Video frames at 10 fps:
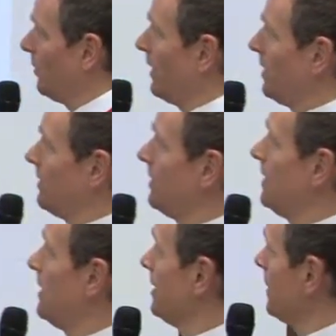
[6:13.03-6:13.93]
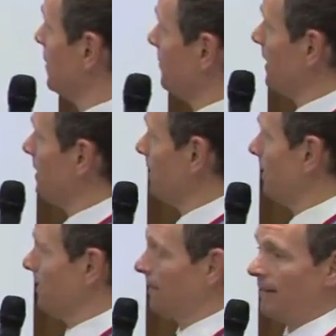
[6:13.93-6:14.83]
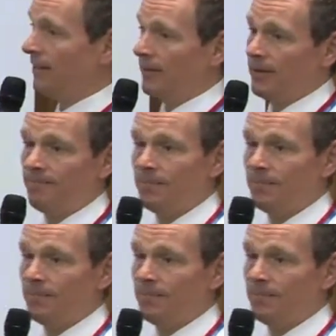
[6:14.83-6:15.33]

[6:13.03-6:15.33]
when this disease had spread to the liver.